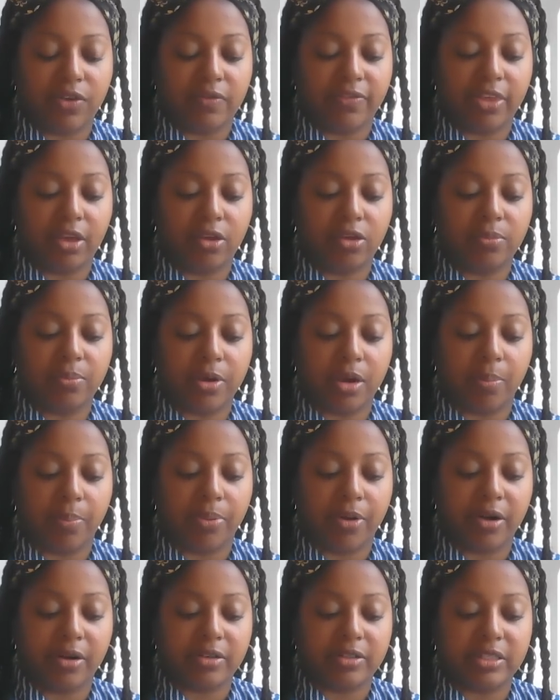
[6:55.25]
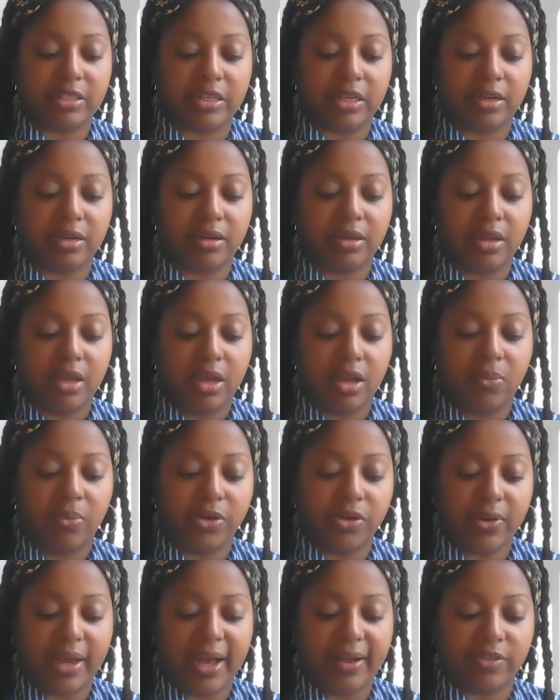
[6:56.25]
And it could be a person
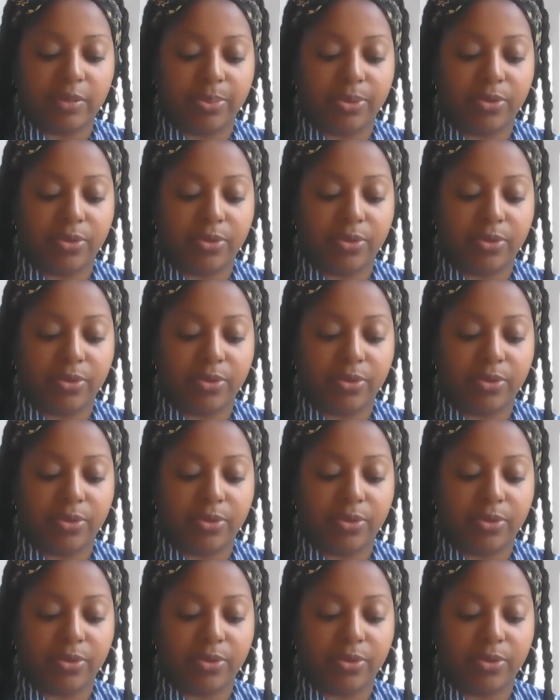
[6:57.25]
where you have to